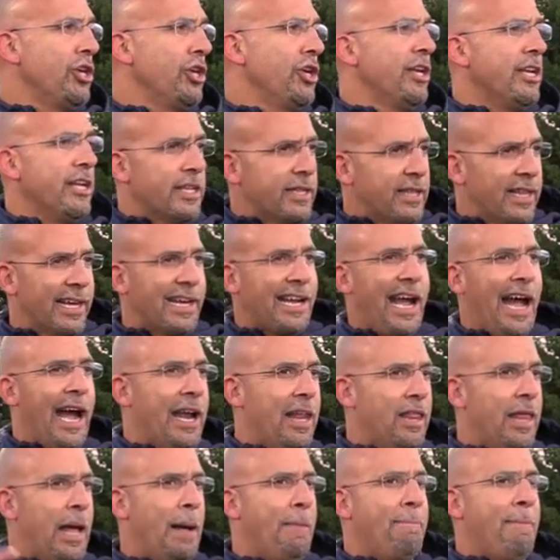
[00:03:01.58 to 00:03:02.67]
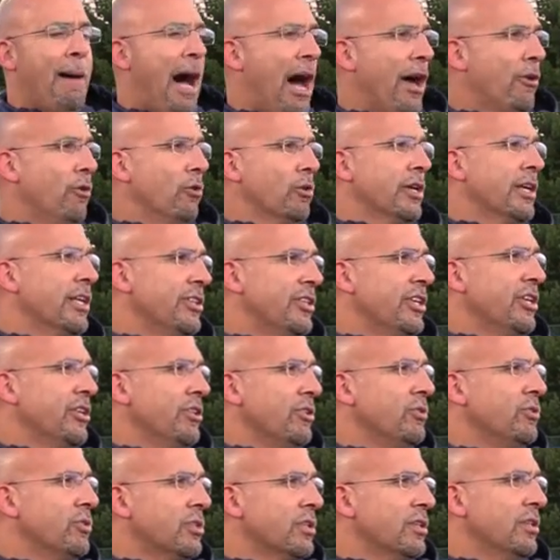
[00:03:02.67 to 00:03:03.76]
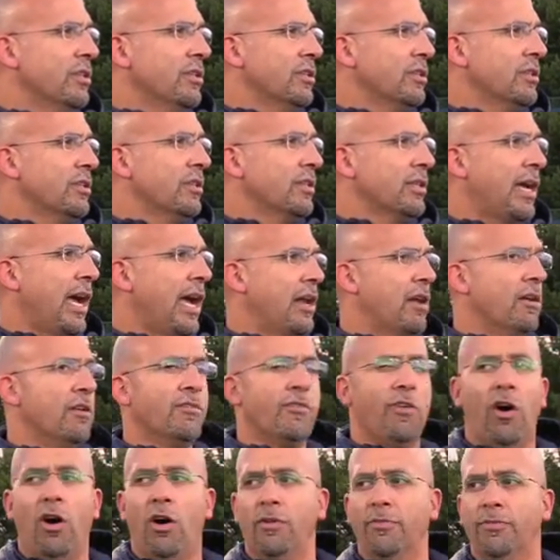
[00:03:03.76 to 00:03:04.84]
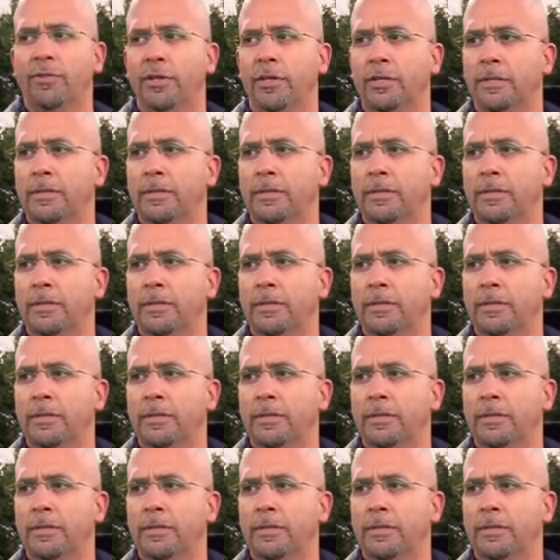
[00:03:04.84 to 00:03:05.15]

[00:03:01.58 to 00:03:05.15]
good, and that model continues to kind of evolve.